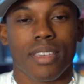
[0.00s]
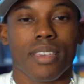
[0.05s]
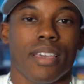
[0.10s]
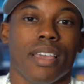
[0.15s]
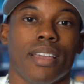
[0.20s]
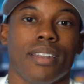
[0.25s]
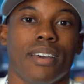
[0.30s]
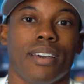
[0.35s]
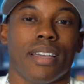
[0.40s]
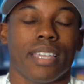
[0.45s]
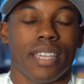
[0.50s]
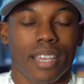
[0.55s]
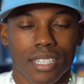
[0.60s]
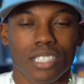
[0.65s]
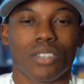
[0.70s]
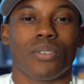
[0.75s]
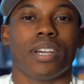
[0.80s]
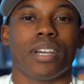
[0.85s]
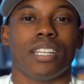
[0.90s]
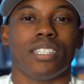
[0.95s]
And uh, yeah, let's
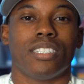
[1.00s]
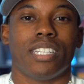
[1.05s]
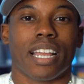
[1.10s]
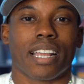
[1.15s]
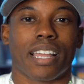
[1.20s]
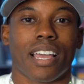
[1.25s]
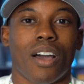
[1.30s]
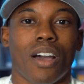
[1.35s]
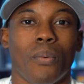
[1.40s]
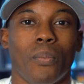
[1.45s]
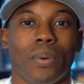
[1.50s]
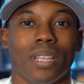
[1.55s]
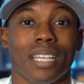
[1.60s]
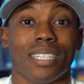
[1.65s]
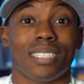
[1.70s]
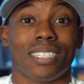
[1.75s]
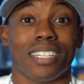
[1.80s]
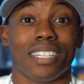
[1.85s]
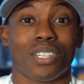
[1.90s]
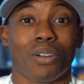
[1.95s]
go ahead and check out what they
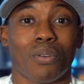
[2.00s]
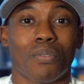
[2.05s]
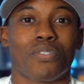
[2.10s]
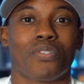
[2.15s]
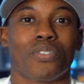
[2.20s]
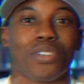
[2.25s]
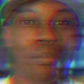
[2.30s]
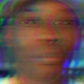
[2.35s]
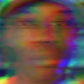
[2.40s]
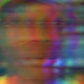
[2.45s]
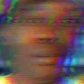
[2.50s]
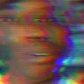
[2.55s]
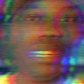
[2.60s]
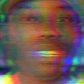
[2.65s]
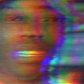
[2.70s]
sent over for your boy.